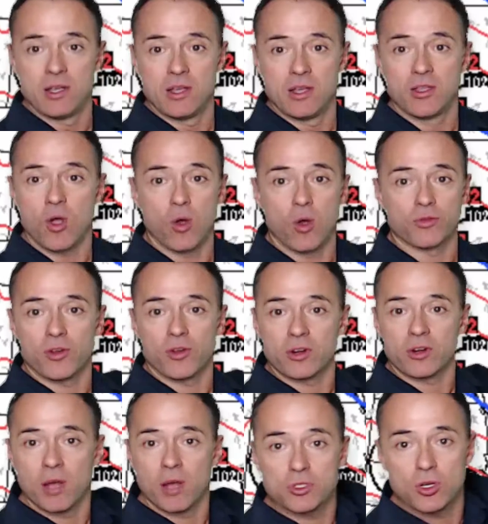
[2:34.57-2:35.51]
the cold front
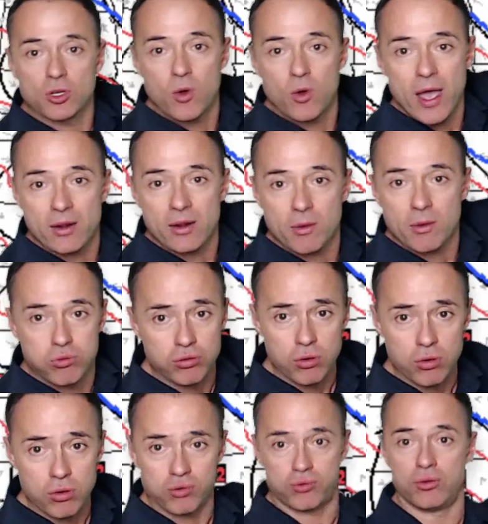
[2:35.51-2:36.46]
comes through and
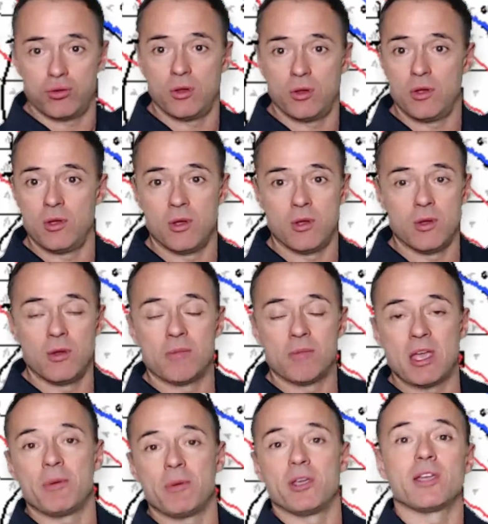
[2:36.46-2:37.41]
whew,
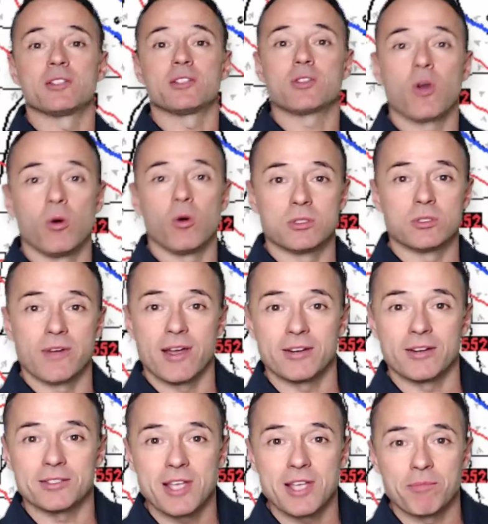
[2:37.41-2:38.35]
baby, it gets cold around
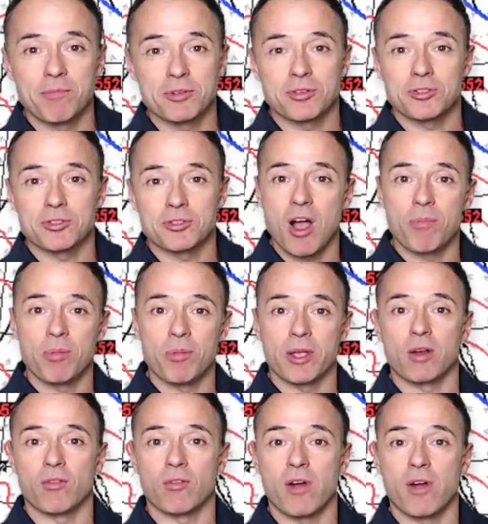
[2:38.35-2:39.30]
here. Temperatures drop
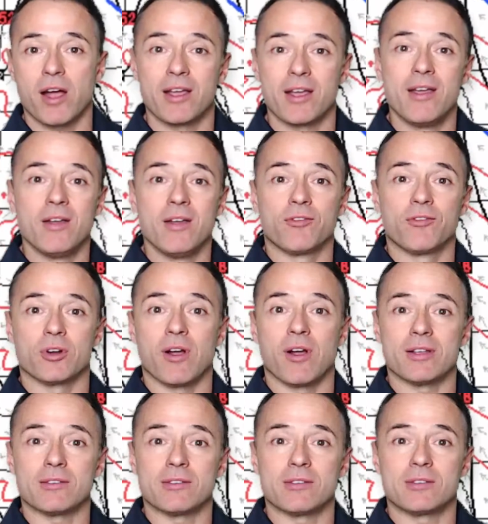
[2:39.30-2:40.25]
like a rock for
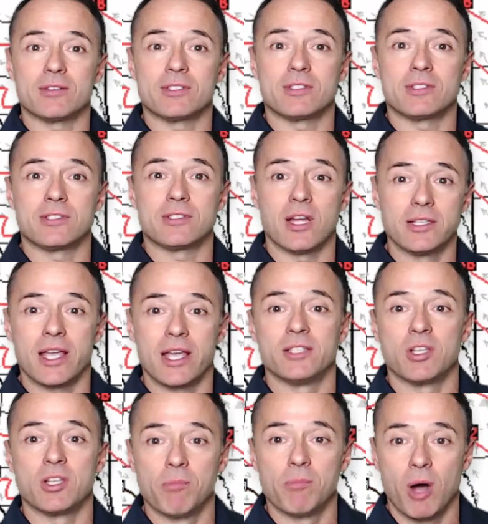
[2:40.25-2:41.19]
uh, Sunday
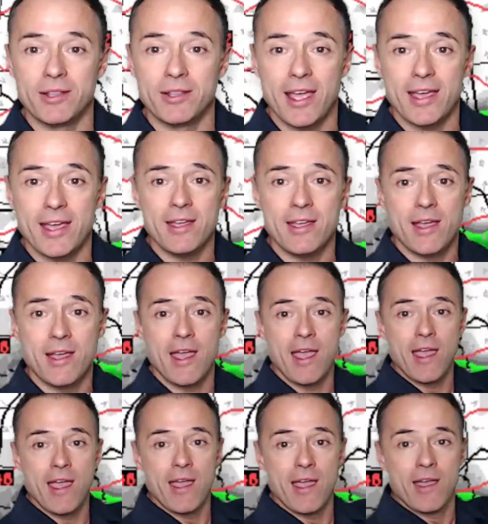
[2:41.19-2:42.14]
into Monday
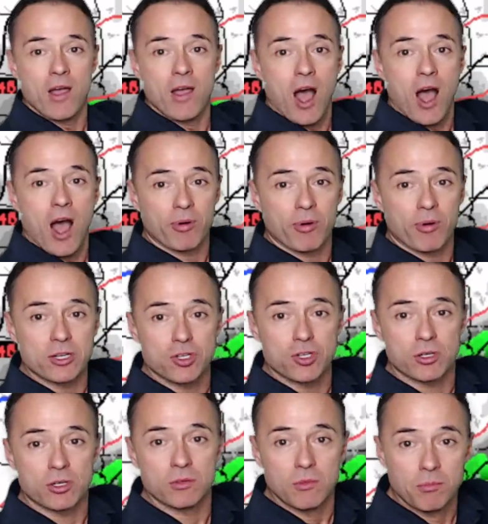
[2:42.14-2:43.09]
high
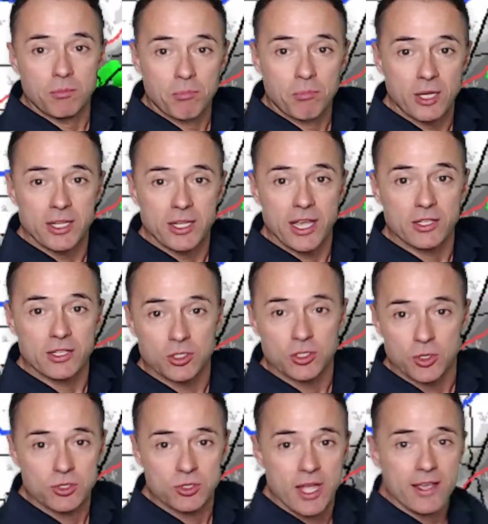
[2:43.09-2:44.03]
pressure Monday into
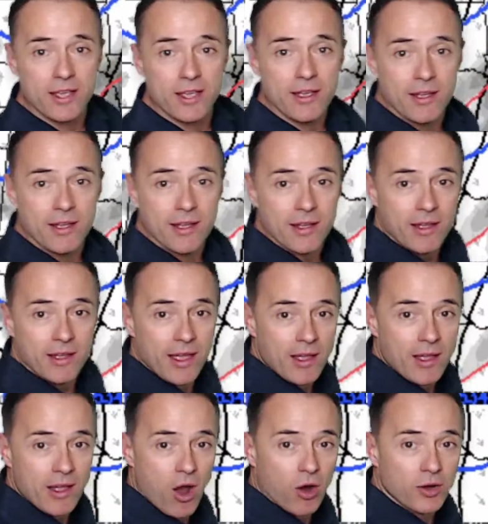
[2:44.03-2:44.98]
Tuesday.
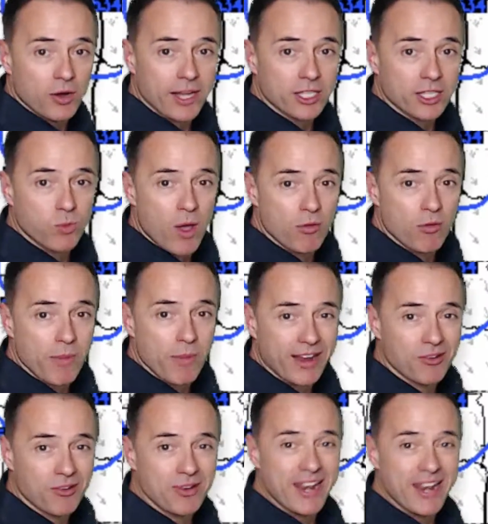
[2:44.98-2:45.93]
Our next weather
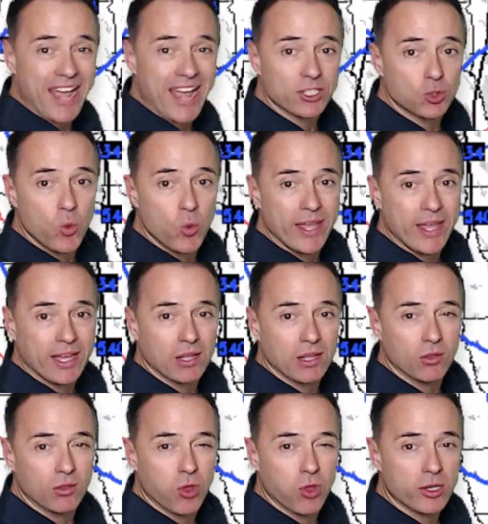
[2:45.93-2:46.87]
maker next week
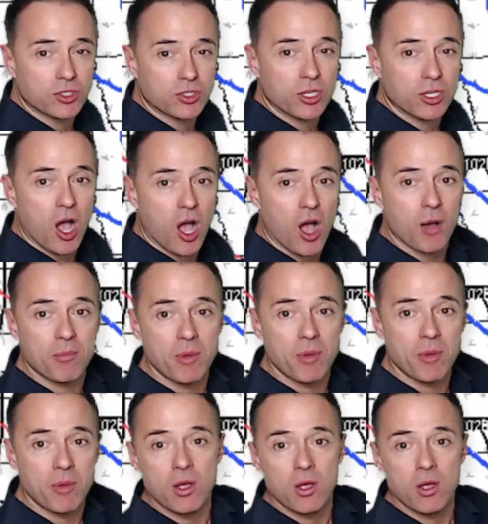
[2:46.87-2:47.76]
looks to come